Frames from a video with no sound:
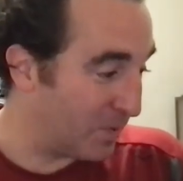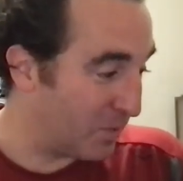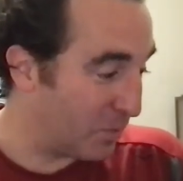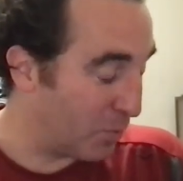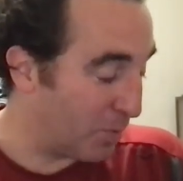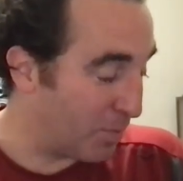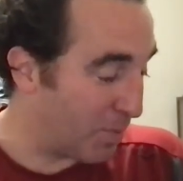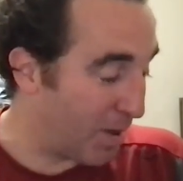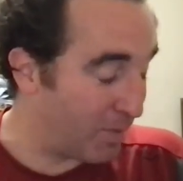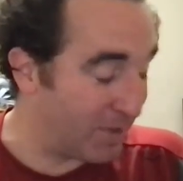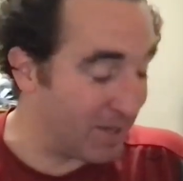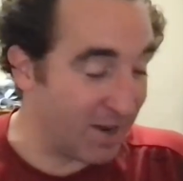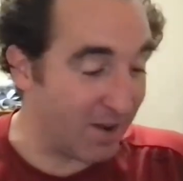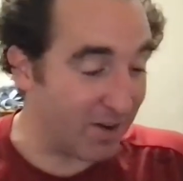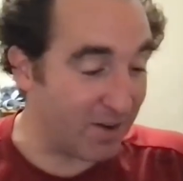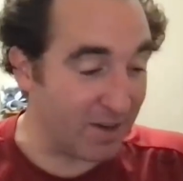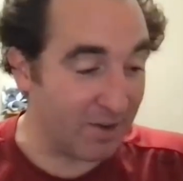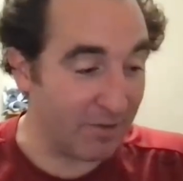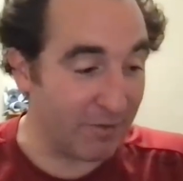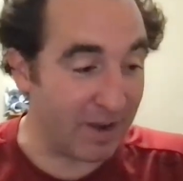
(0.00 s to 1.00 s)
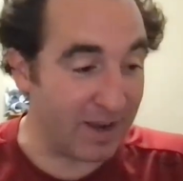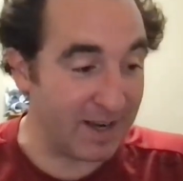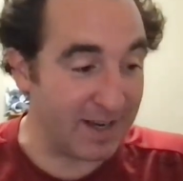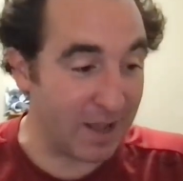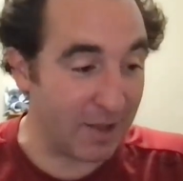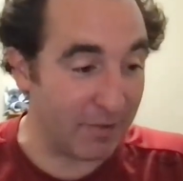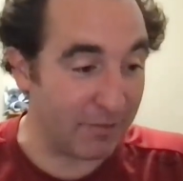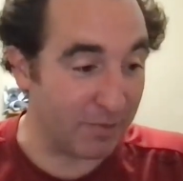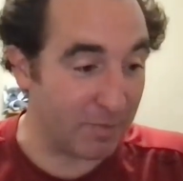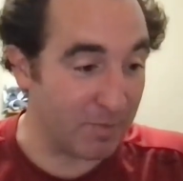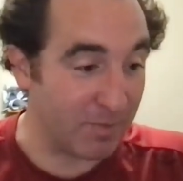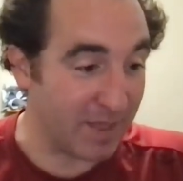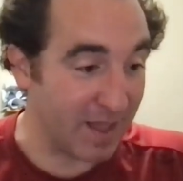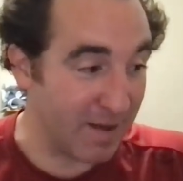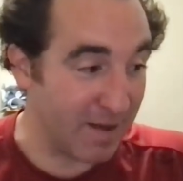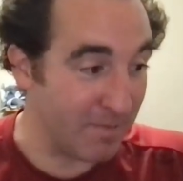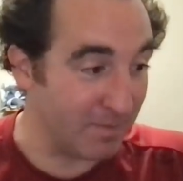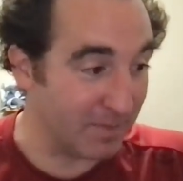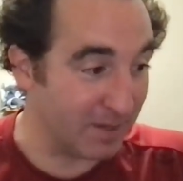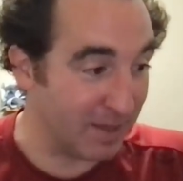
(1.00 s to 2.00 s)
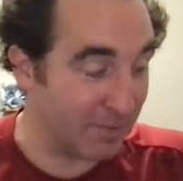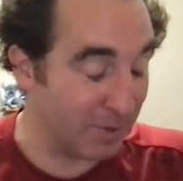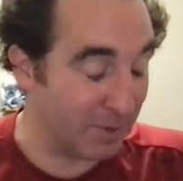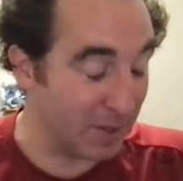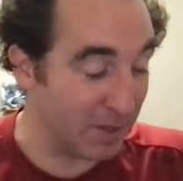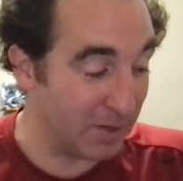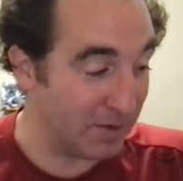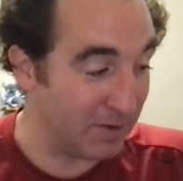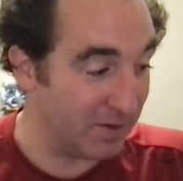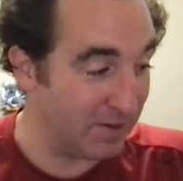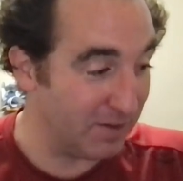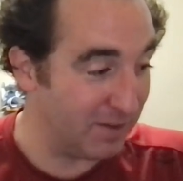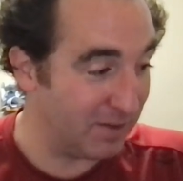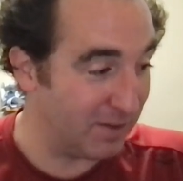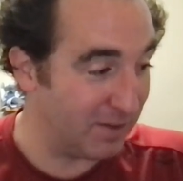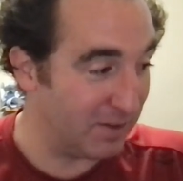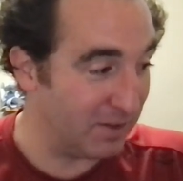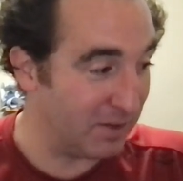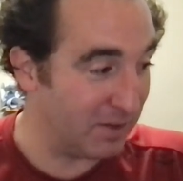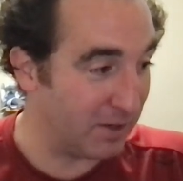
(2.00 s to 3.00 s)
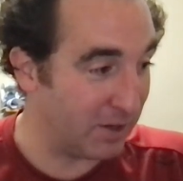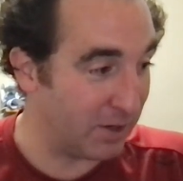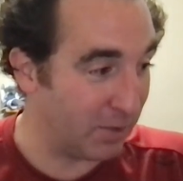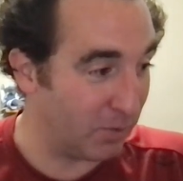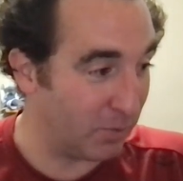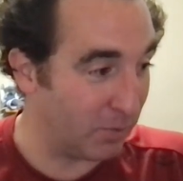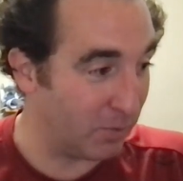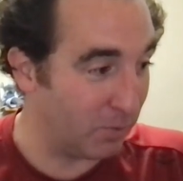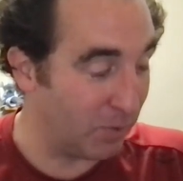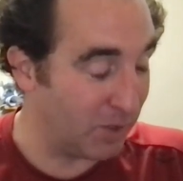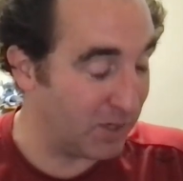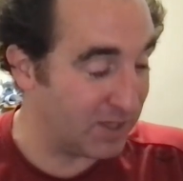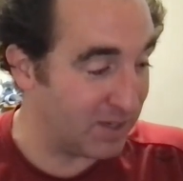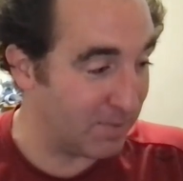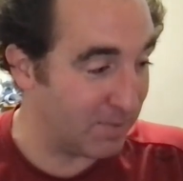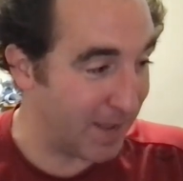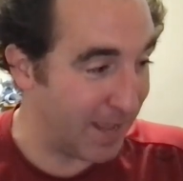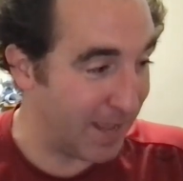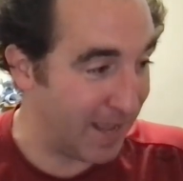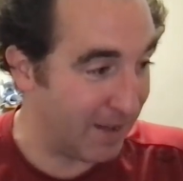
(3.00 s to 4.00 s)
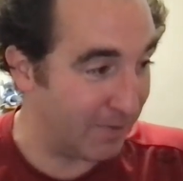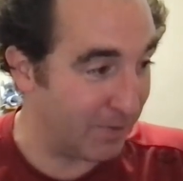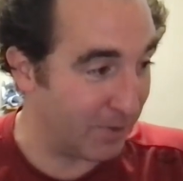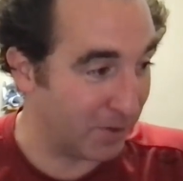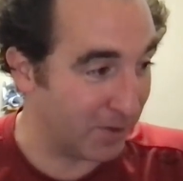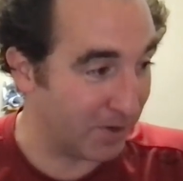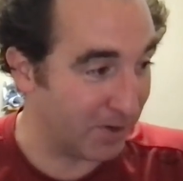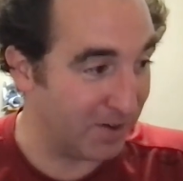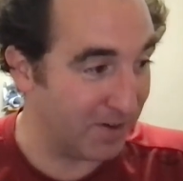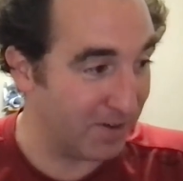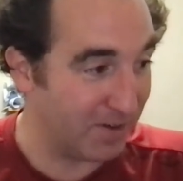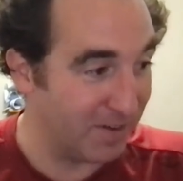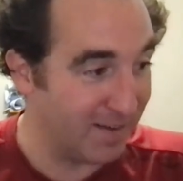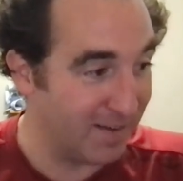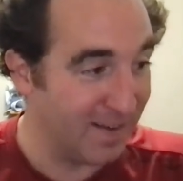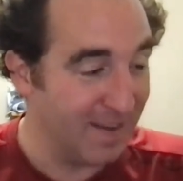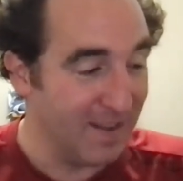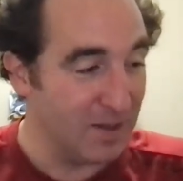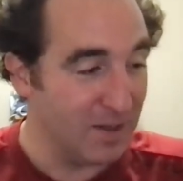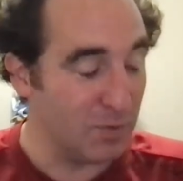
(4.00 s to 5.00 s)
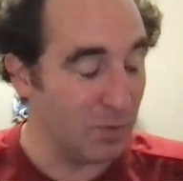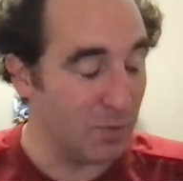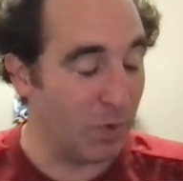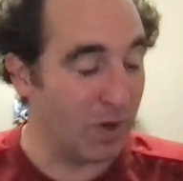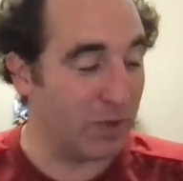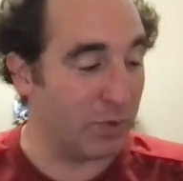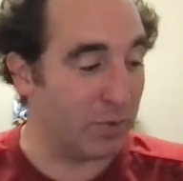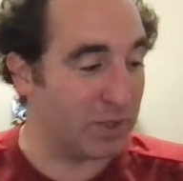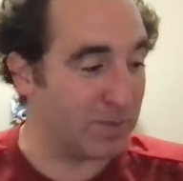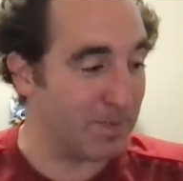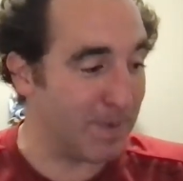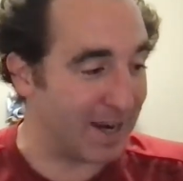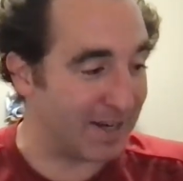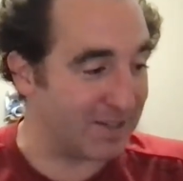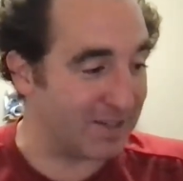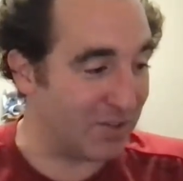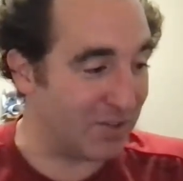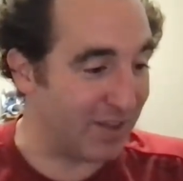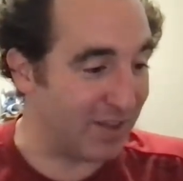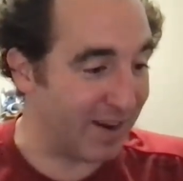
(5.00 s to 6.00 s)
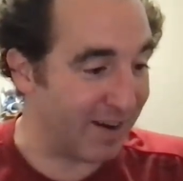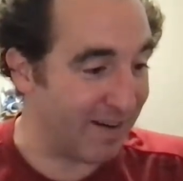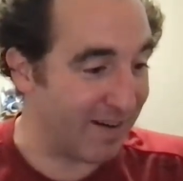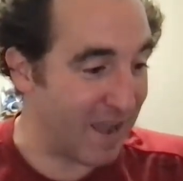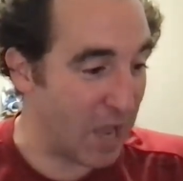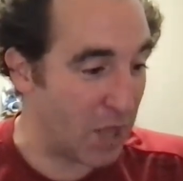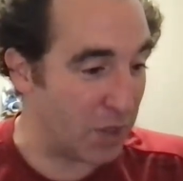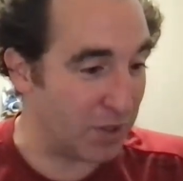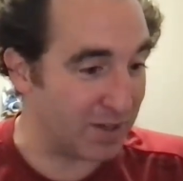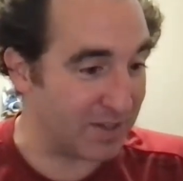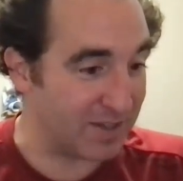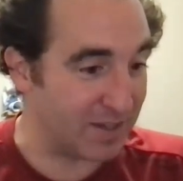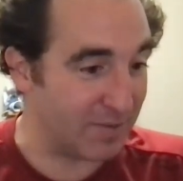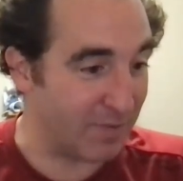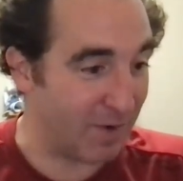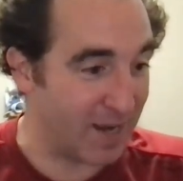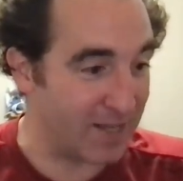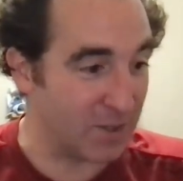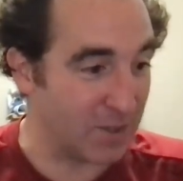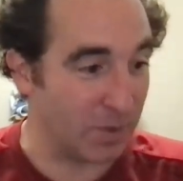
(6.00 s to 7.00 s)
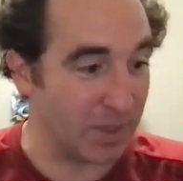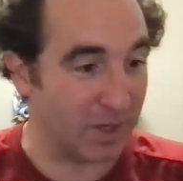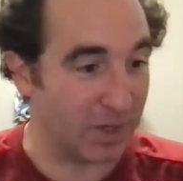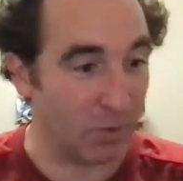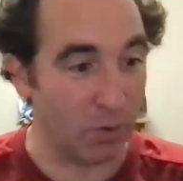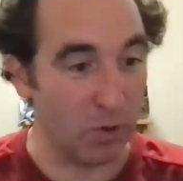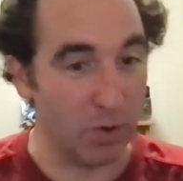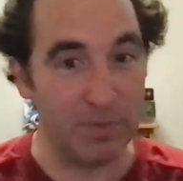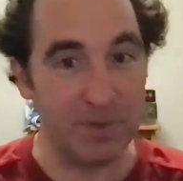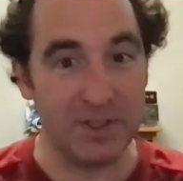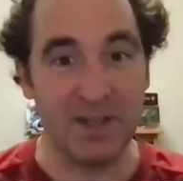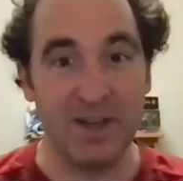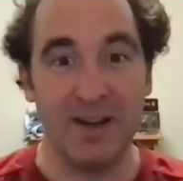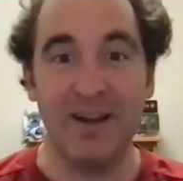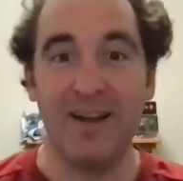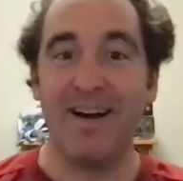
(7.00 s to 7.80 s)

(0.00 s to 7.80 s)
we're probably not going to find out from them, given their recent behavior with respect to their ethics advisory groups.